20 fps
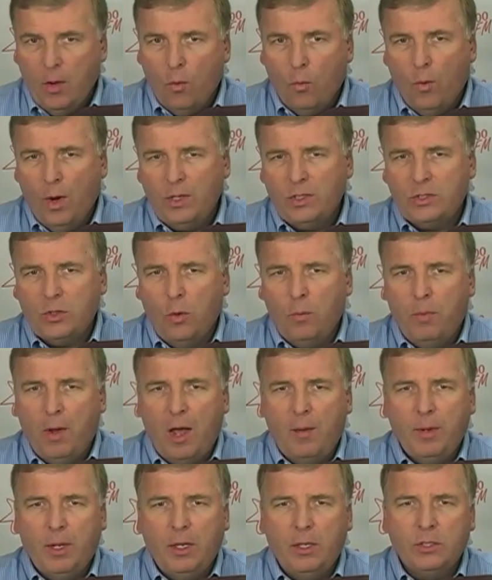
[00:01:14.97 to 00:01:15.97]
Once
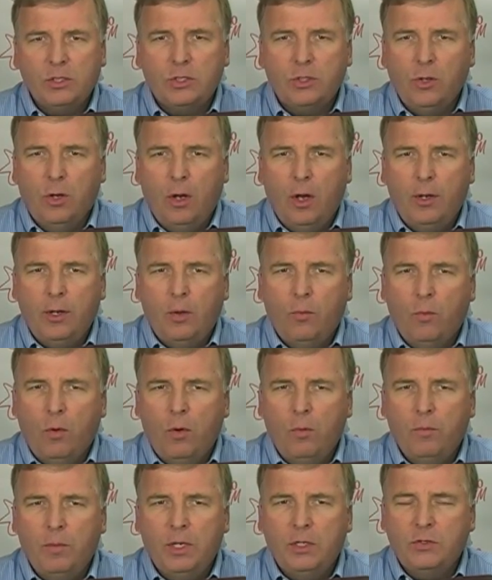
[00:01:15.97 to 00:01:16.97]
Obama is gone, it
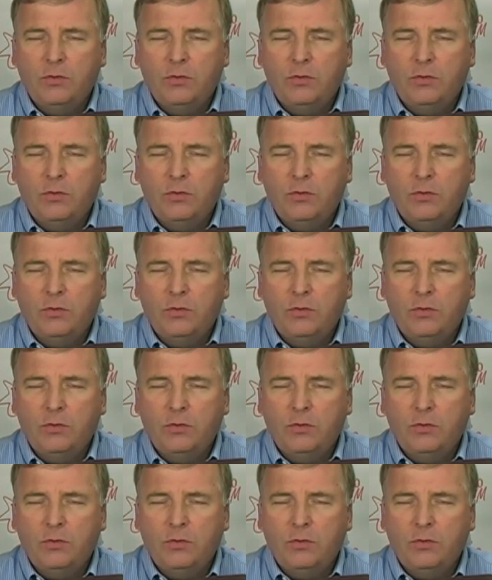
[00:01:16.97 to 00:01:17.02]
won't be